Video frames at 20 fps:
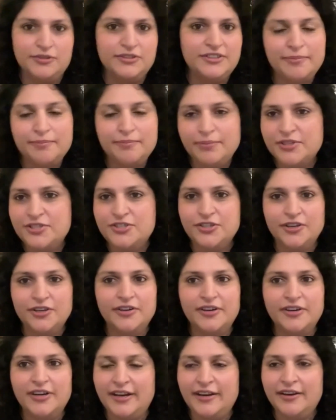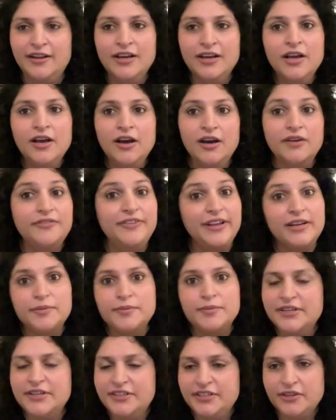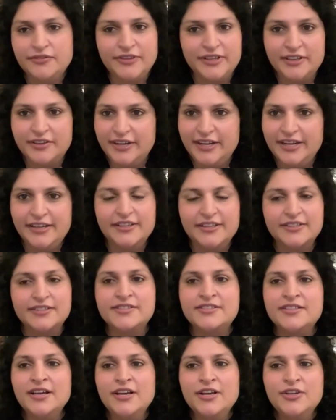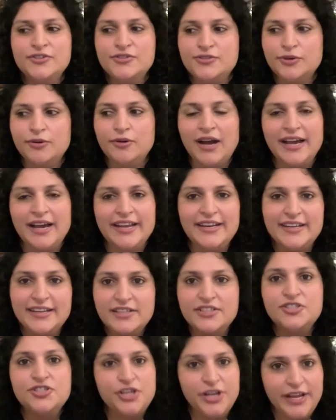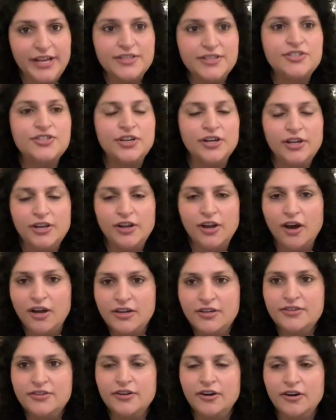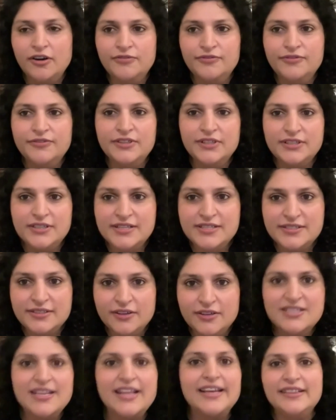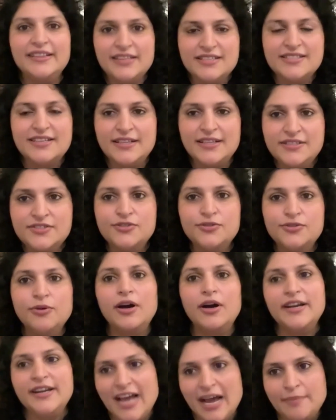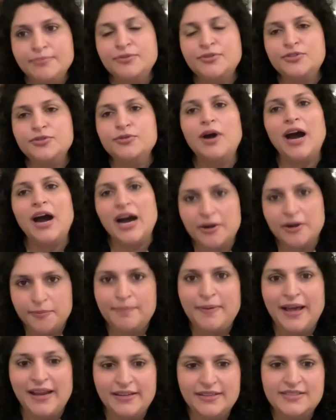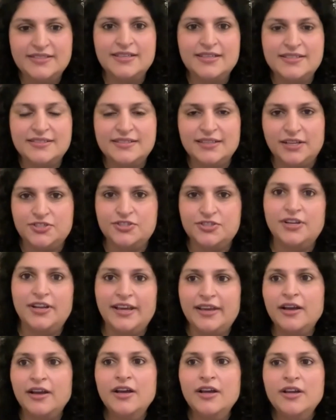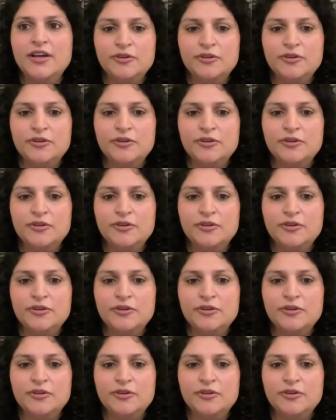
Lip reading: temperature and availability of ingredients. So, I did change a lot of the desserts, like in the sense to adapt to our palates as such. Like,